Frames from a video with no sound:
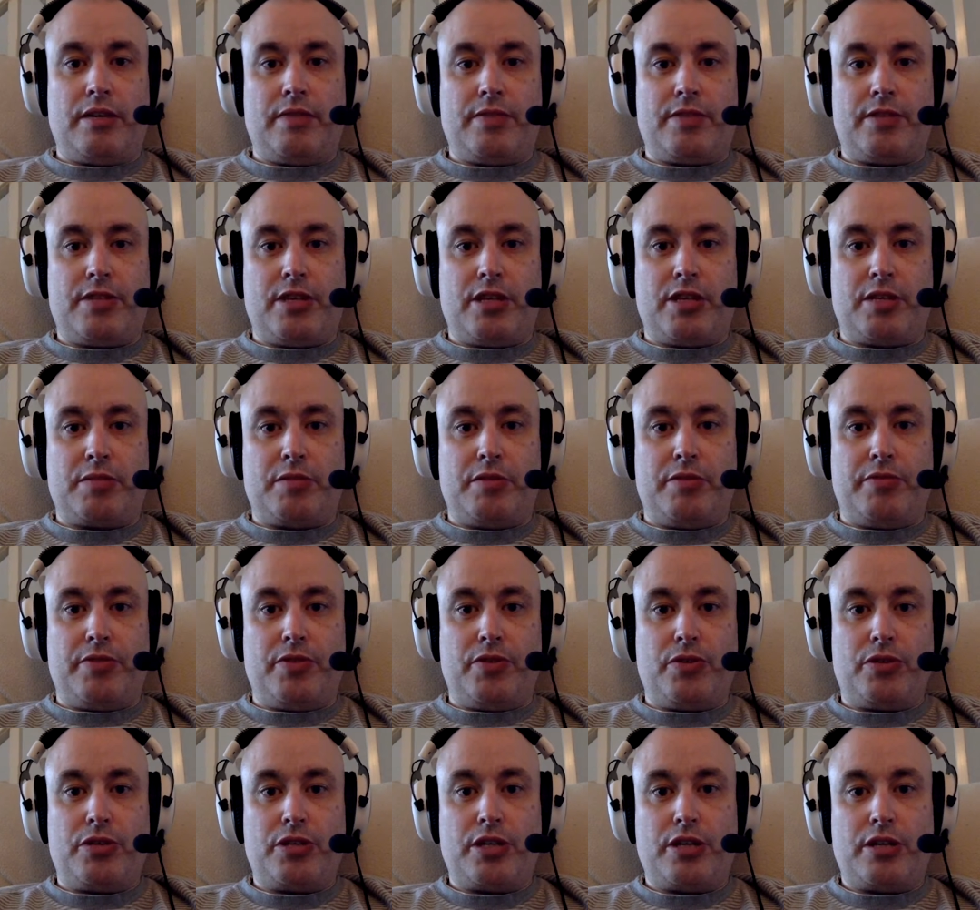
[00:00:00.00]
advertisement of
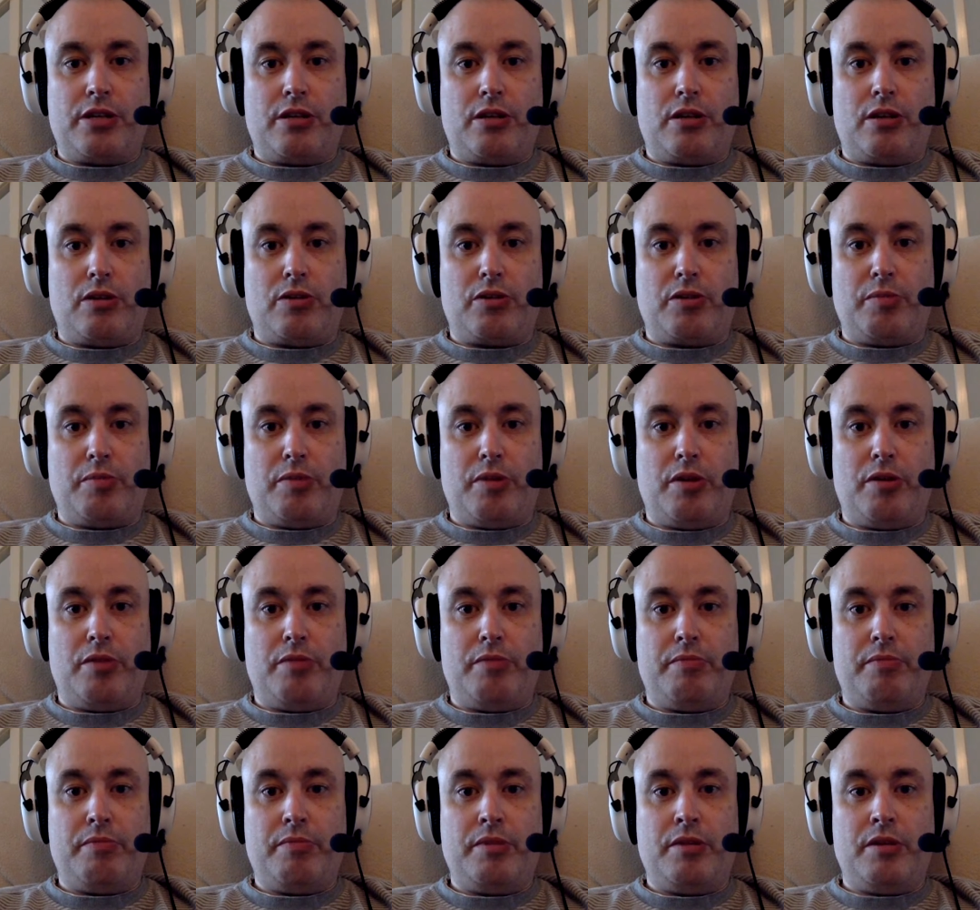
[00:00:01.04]
your channel along the
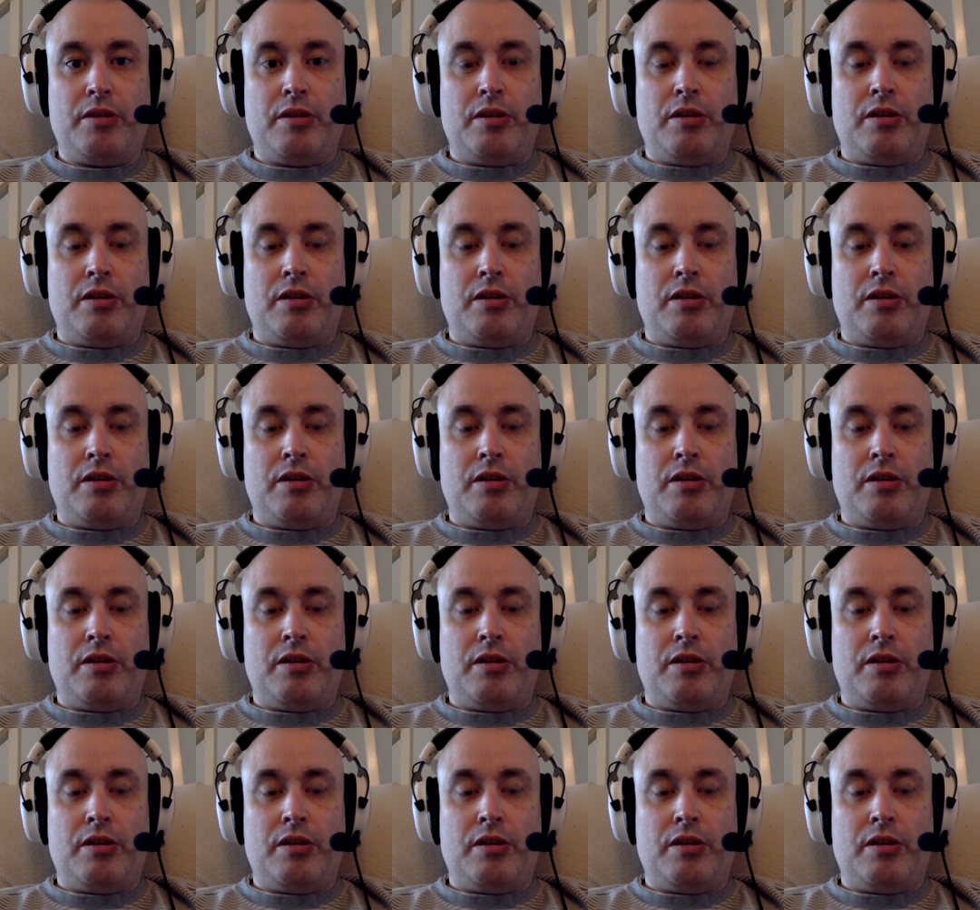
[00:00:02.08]
bottom,